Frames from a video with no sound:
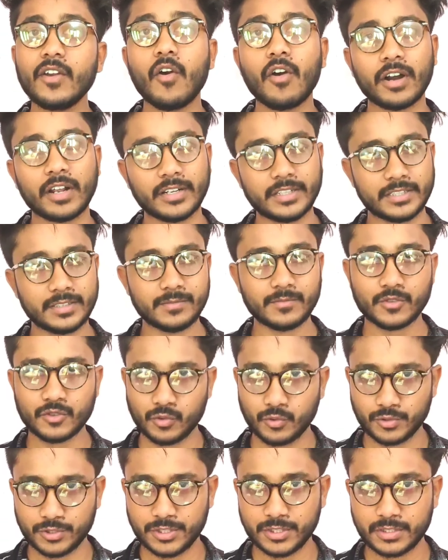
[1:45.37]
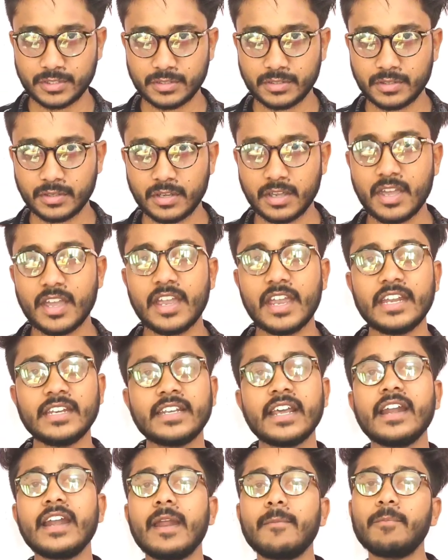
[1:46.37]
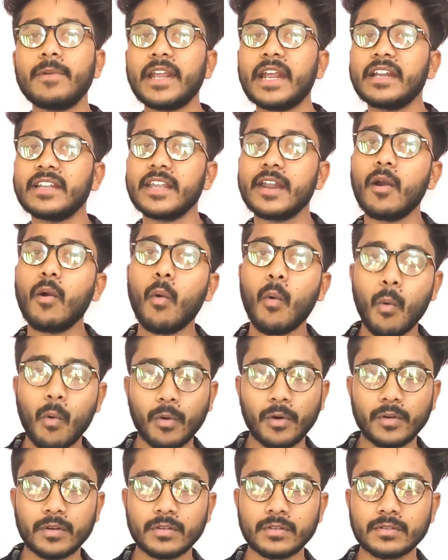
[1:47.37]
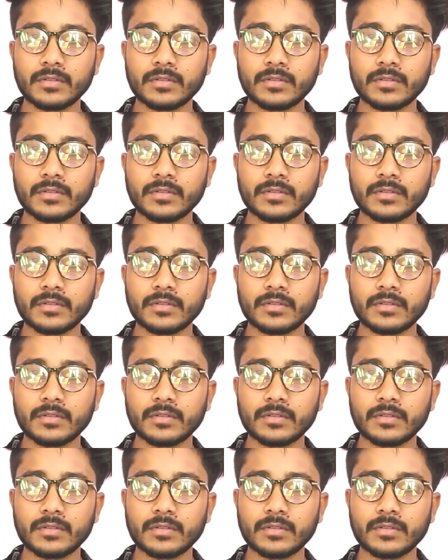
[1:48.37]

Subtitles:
organism shows. It can replicate their own.